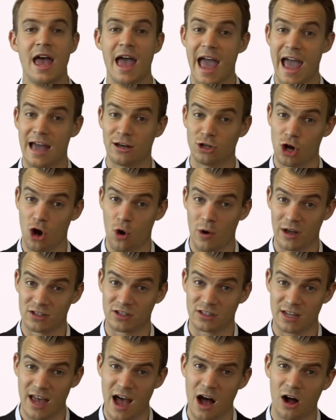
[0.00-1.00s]
and O
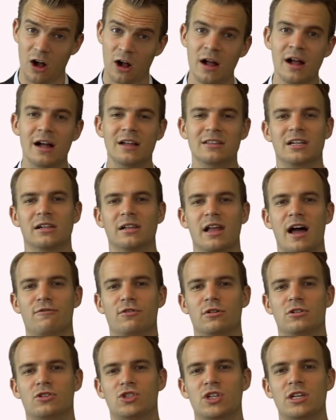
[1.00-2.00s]
S L to
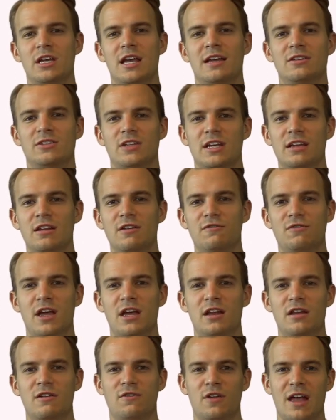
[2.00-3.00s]
leverage Z A's
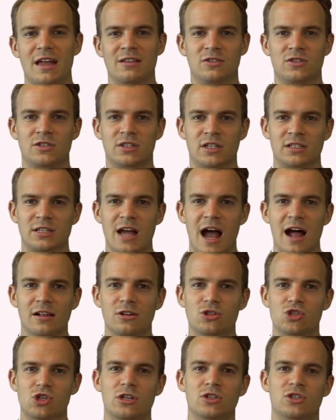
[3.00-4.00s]
innovative and
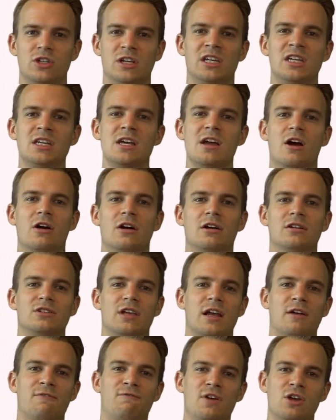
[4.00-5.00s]
technologies in key areas
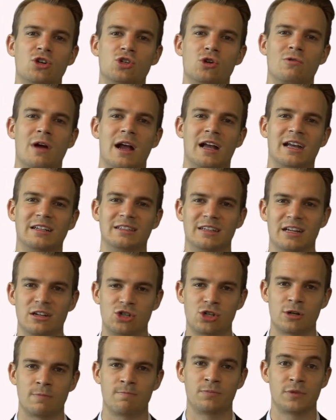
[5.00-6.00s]
like facial
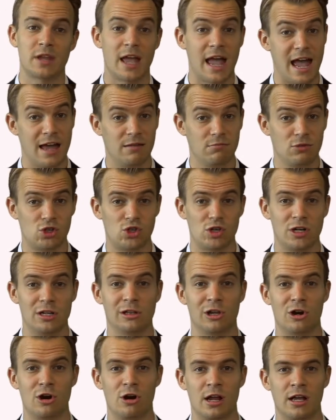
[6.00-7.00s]
recognition and machine
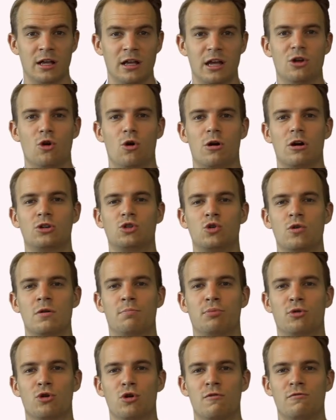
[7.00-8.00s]
learning in order to
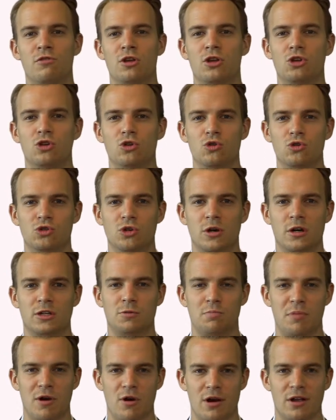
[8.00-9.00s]
improve the user
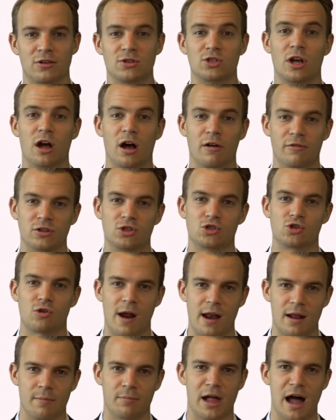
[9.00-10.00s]
experience of its
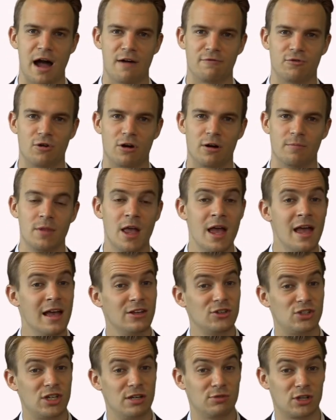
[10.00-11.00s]
trading platform.
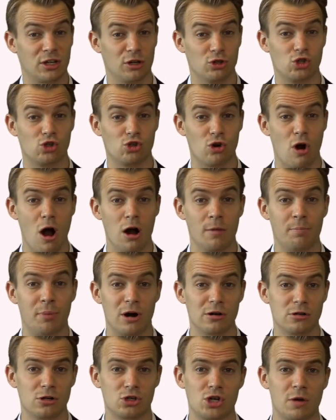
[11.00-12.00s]
Seems like a strong
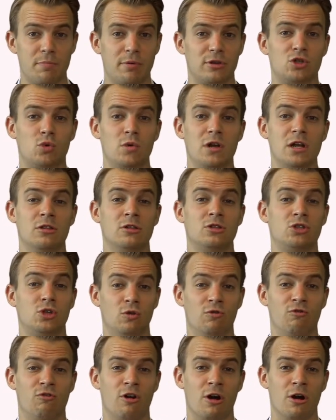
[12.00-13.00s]
partnership between the
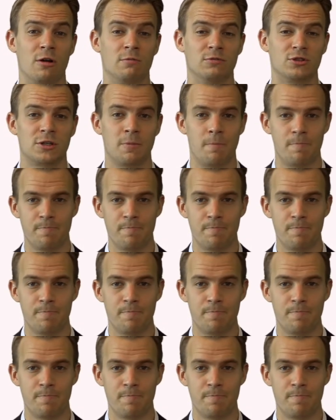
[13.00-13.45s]
two firms.